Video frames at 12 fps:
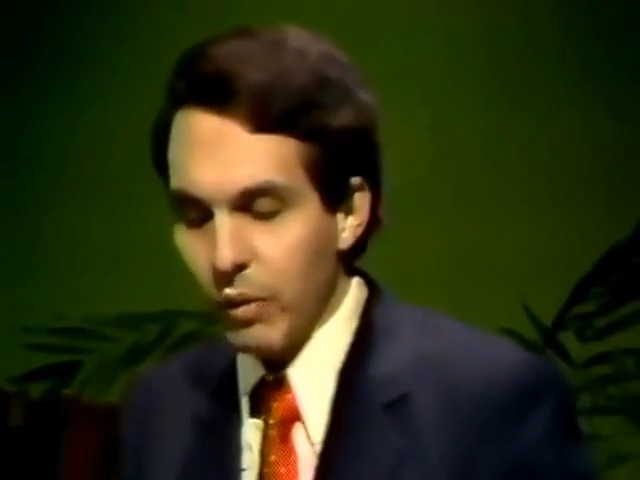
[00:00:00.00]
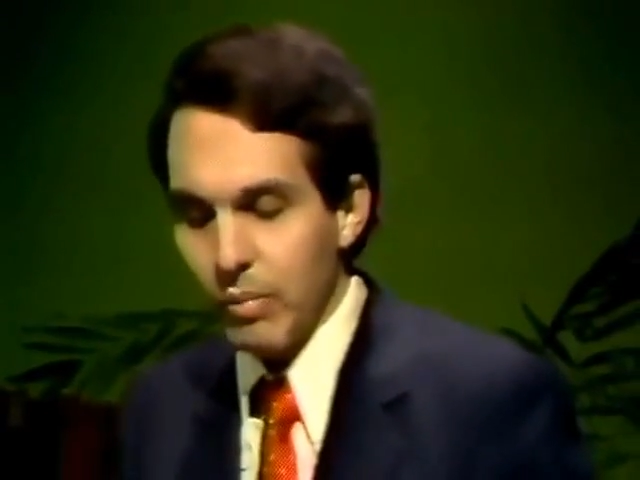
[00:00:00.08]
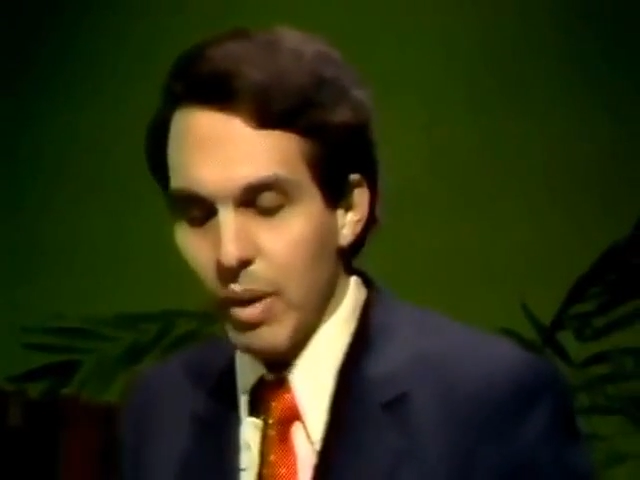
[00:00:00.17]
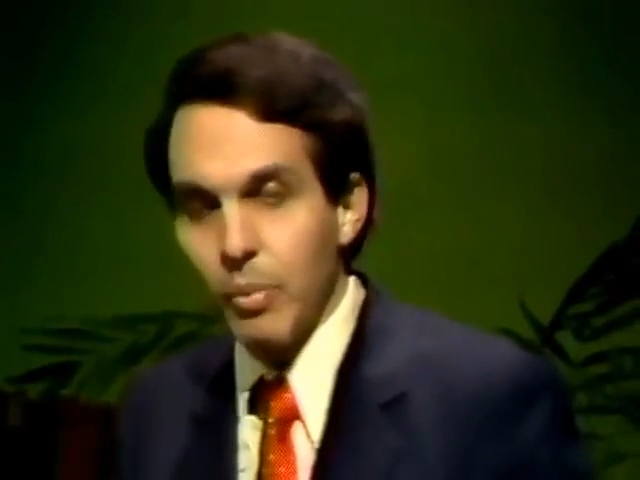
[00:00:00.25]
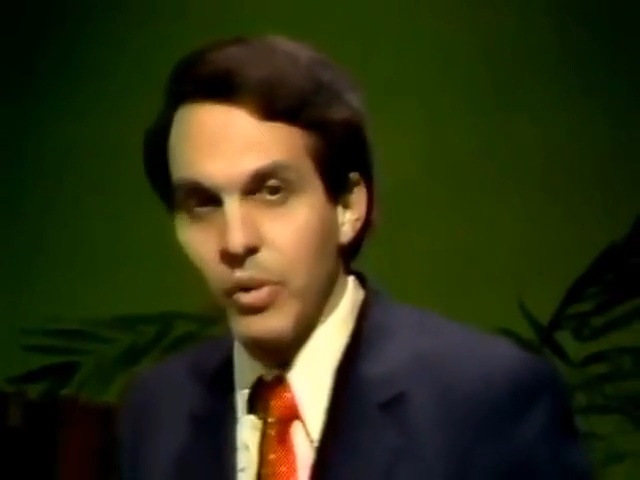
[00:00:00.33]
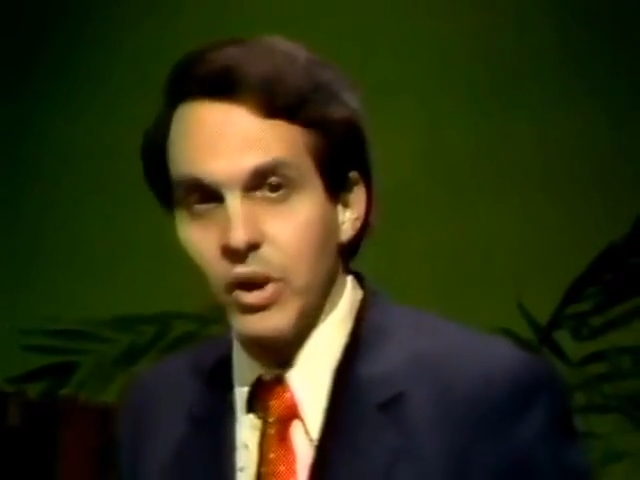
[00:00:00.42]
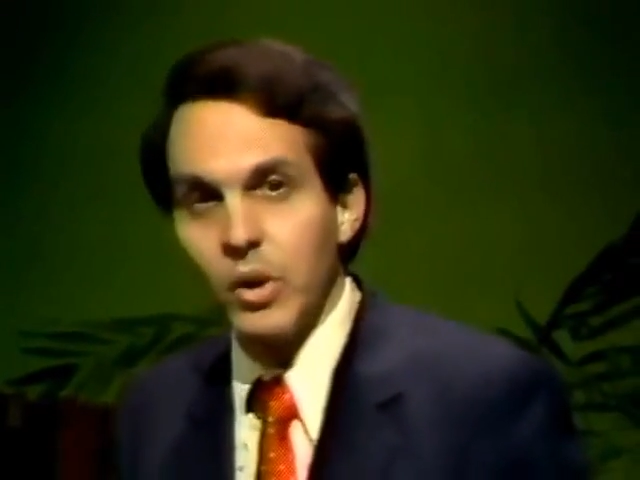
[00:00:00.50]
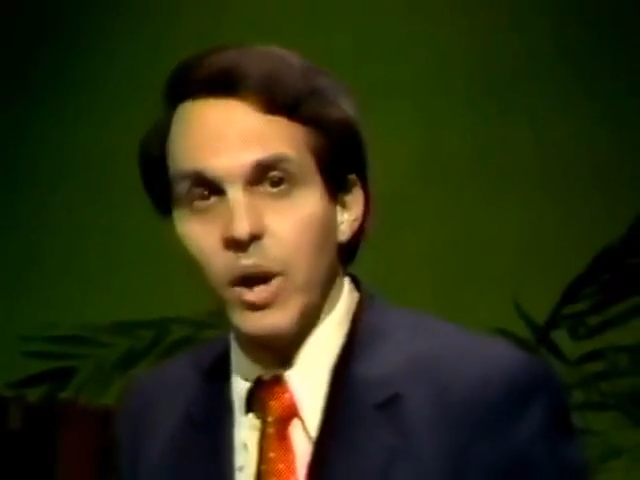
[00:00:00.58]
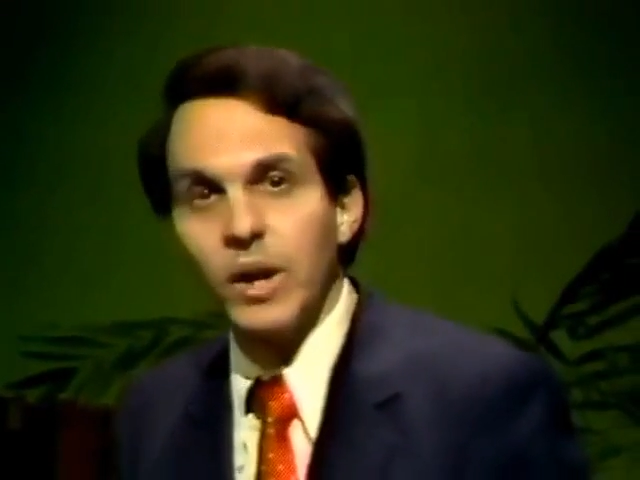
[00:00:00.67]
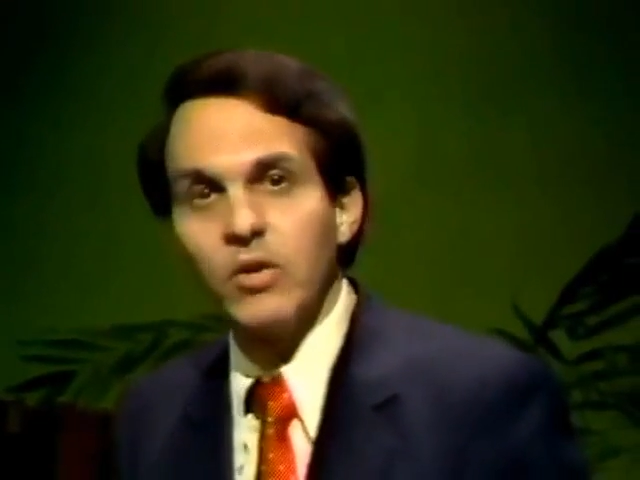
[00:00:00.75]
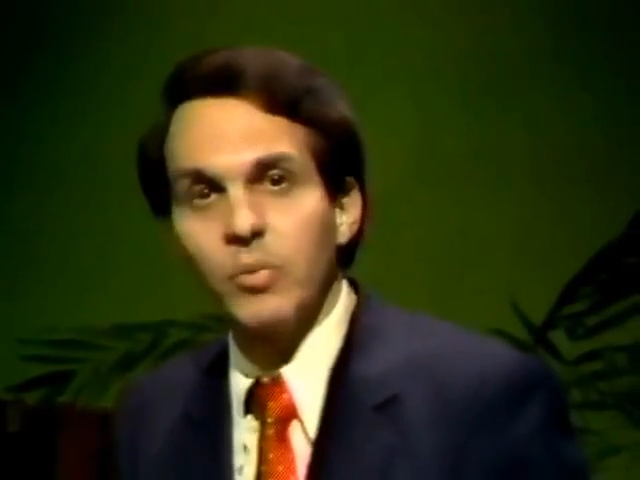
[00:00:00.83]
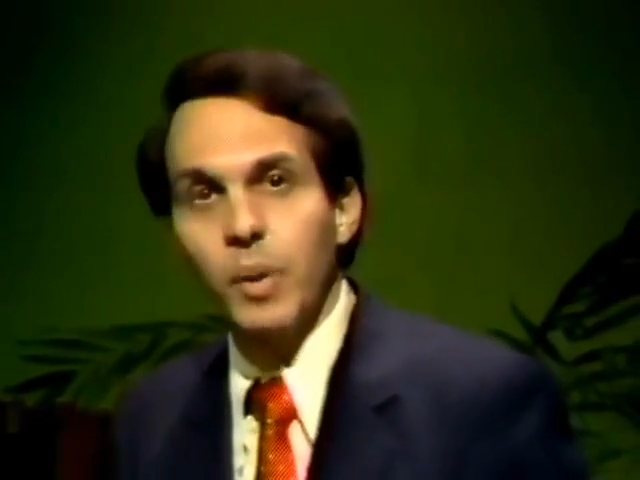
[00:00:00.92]
remember that you had
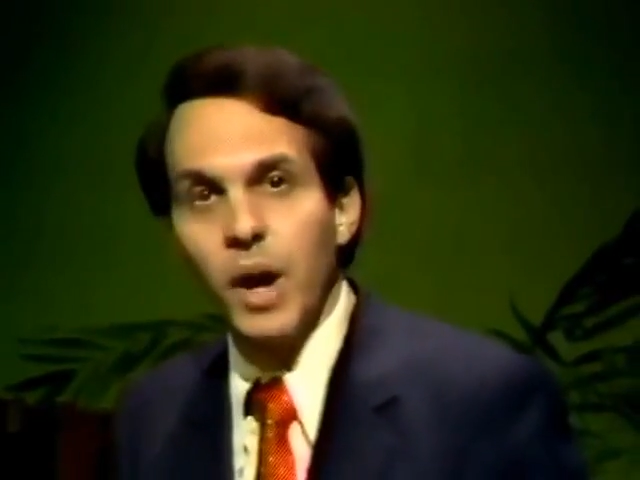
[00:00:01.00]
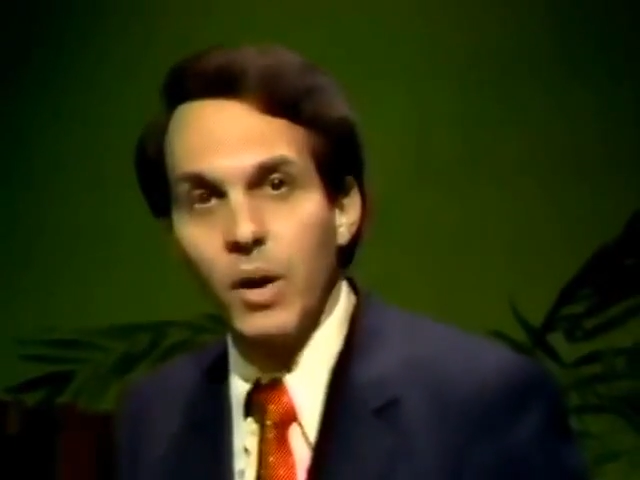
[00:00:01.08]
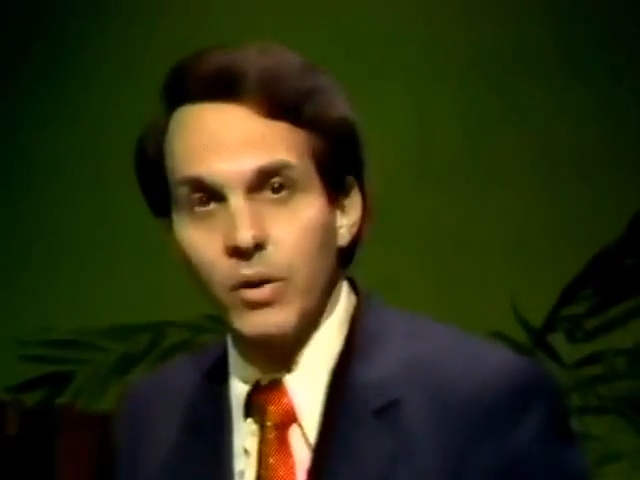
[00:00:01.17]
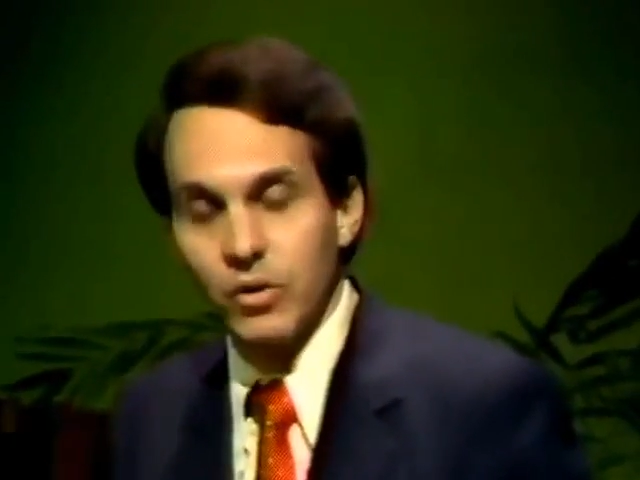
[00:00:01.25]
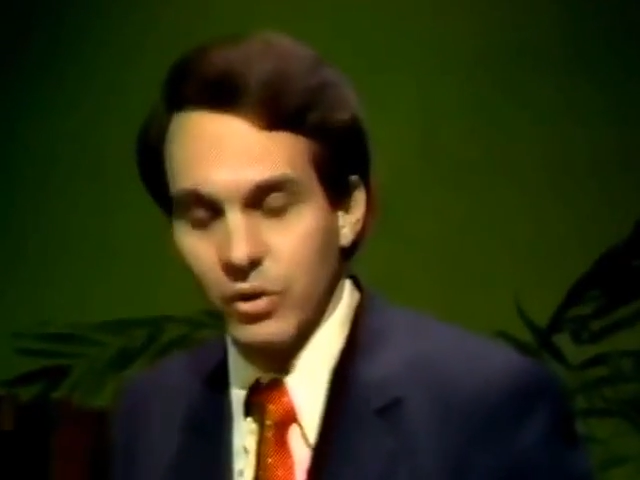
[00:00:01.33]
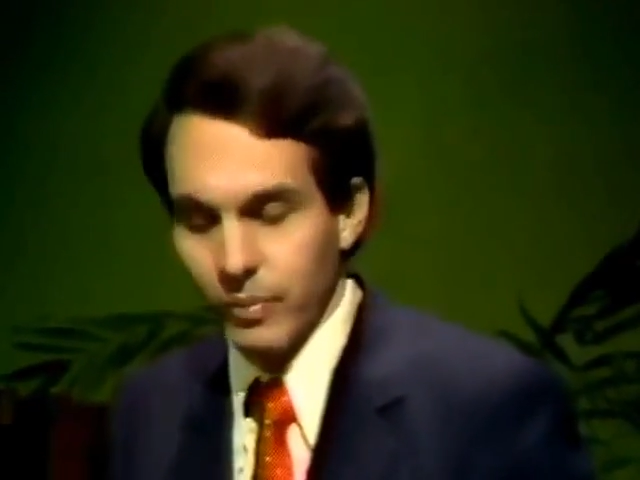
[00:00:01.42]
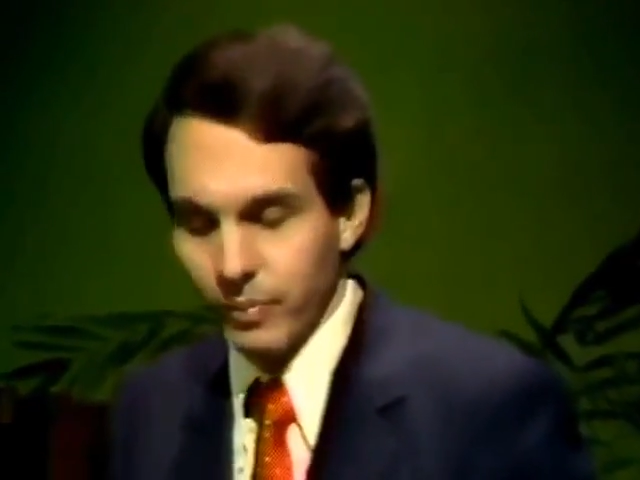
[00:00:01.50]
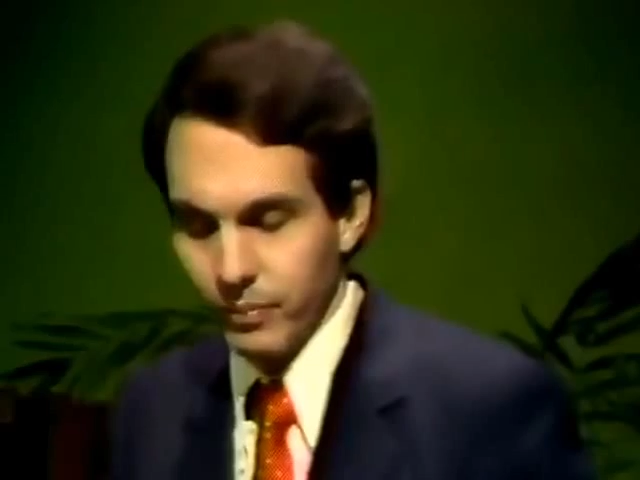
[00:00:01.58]
a spouse.